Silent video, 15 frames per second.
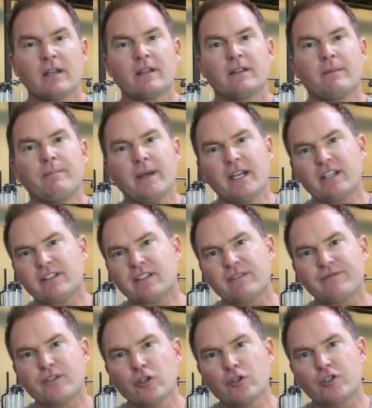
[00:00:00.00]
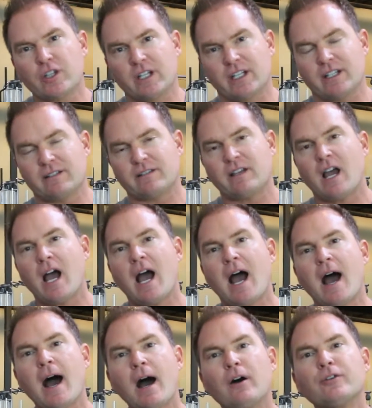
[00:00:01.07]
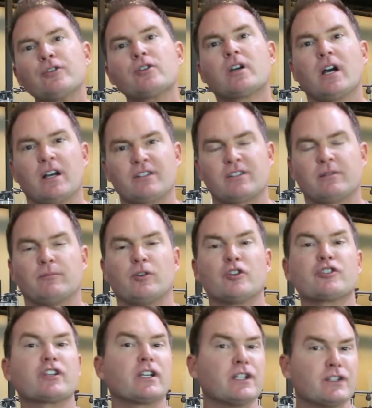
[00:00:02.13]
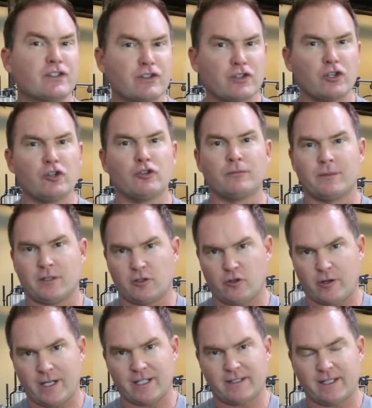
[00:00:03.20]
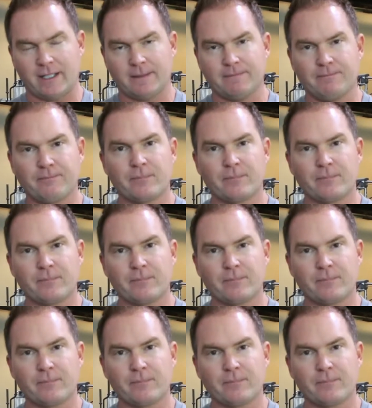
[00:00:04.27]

The biggest confusion is, how do customers consume creatine?